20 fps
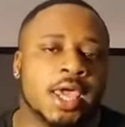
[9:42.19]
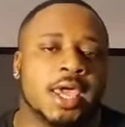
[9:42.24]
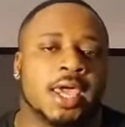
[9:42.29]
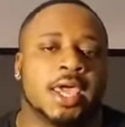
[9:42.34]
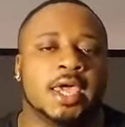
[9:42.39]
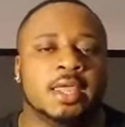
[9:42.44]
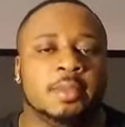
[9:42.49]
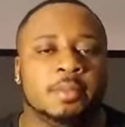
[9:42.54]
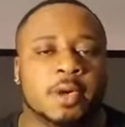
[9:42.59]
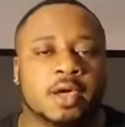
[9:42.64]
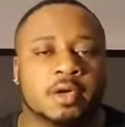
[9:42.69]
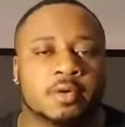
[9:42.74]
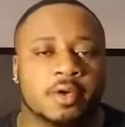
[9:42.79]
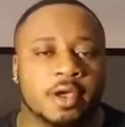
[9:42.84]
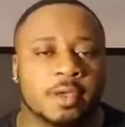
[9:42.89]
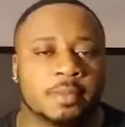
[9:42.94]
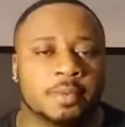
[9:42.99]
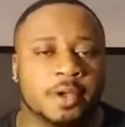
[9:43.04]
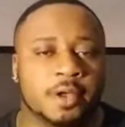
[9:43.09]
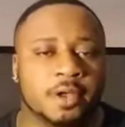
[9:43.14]
and my
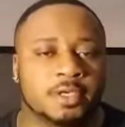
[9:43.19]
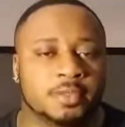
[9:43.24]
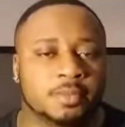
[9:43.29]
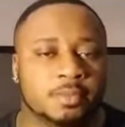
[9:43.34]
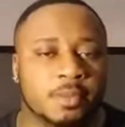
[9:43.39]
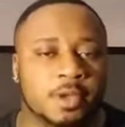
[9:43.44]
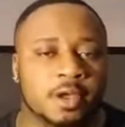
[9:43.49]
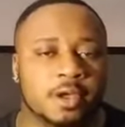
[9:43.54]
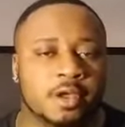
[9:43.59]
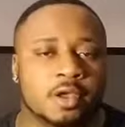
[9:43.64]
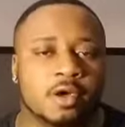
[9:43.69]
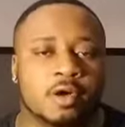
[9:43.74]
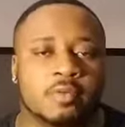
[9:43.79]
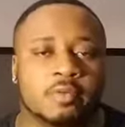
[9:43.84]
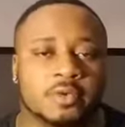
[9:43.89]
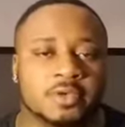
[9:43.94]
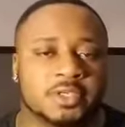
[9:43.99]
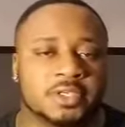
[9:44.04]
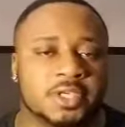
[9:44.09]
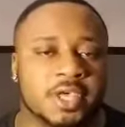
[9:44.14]
grandparents married
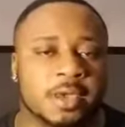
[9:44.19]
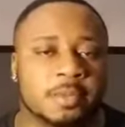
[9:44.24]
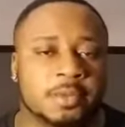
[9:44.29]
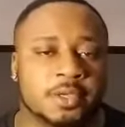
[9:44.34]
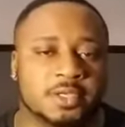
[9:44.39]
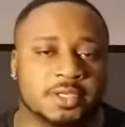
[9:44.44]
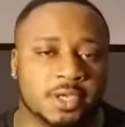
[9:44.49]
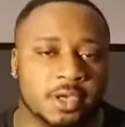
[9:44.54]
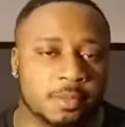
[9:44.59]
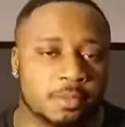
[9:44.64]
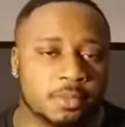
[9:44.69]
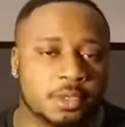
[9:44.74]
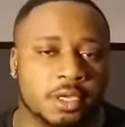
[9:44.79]
over 70-something